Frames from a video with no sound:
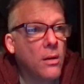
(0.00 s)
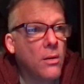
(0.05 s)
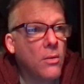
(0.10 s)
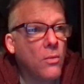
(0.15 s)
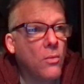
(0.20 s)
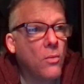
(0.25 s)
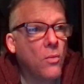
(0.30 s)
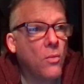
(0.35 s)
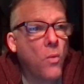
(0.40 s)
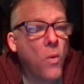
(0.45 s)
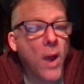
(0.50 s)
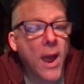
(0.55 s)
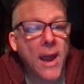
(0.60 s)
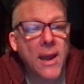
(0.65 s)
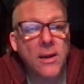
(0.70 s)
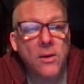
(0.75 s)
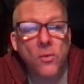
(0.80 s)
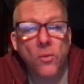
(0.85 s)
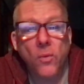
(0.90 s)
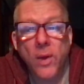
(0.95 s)

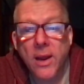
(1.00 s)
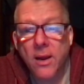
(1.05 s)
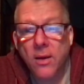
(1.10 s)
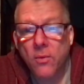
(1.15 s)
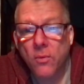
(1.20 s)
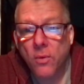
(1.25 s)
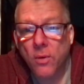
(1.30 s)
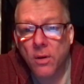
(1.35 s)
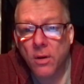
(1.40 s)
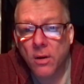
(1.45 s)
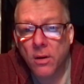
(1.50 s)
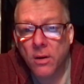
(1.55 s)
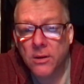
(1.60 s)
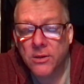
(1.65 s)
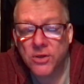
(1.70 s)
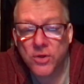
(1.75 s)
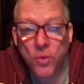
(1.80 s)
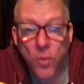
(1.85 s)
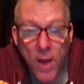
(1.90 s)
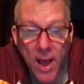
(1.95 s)
when we were
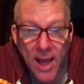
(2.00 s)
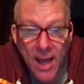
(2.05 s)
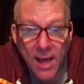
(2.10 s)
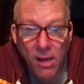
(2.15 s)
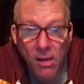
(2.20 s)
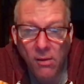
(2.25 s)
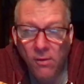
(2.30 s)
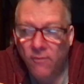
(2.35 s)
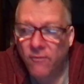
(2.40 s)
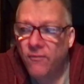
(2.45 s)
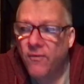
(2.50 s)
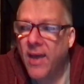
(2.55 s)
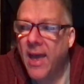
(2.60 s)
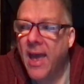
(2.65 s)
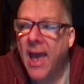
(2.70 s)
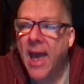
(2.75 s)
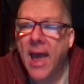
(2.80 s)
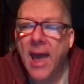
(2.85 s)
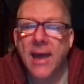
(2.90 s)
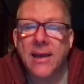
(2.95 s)
12
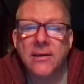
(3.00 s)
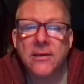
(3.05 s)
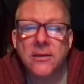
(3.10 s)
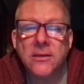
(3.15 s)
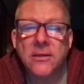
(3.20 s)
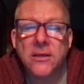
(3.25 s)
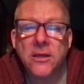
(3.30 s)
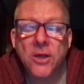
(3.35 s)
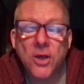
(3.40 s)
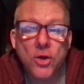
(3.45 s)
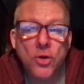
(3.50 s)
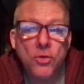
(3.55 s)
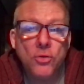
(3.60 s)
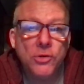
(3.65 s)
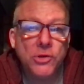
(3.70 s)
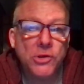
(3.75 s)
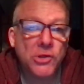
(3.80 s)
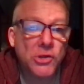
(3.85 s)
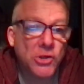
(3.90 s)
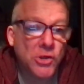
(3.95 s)
and you
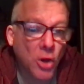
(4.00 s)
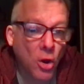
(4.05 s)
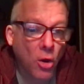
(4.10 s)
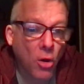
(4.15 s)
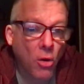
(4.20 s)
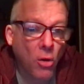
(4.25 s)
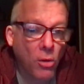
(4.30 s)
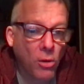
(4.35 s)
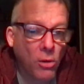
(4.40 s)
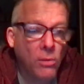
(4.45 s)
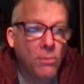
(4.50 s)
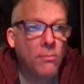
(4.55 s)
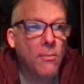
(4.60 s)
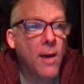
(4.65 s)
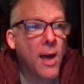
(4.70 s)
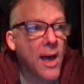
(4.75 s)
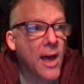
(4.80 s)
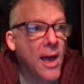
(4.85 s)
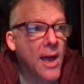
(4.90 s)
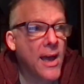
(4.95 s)
stole
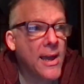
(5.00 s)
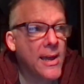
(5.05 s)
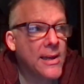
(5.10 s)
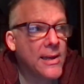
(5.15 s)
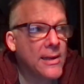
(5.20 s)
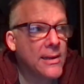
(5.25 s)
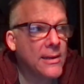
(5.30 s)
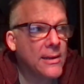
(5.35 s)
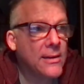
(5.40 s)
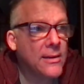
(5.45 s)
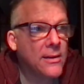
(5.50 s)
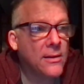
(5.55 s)
my